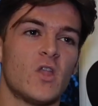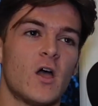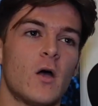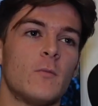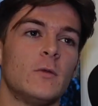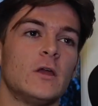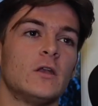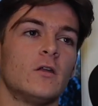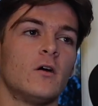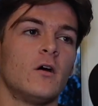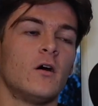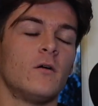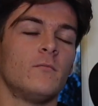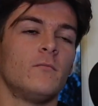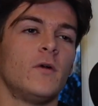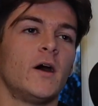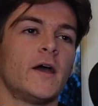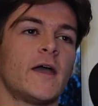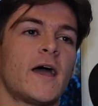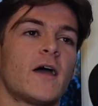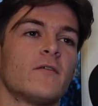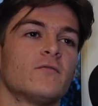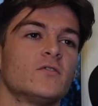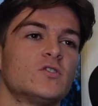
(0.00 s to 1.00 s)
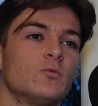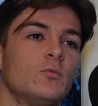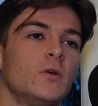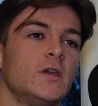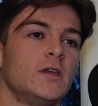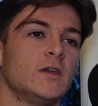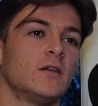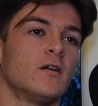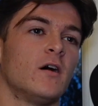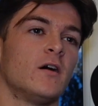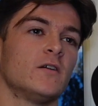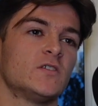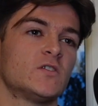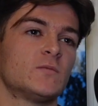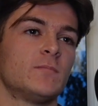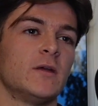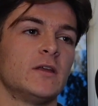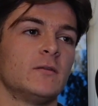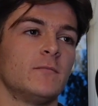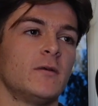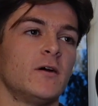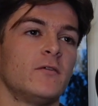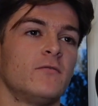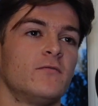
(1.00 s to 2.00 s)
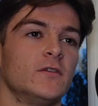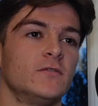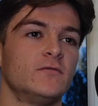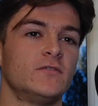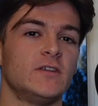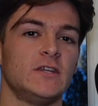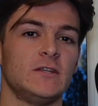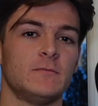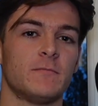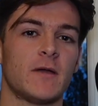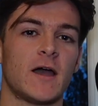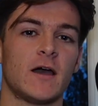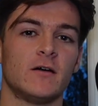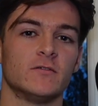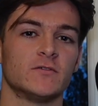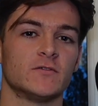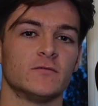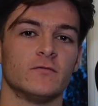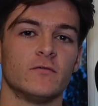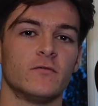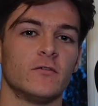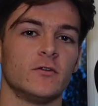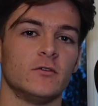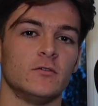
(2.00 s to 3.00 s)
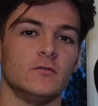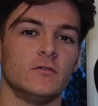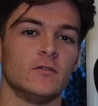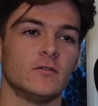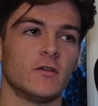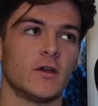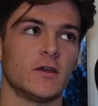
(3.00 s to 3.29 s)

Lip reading: I mean, my average week, I spend about £15 on food.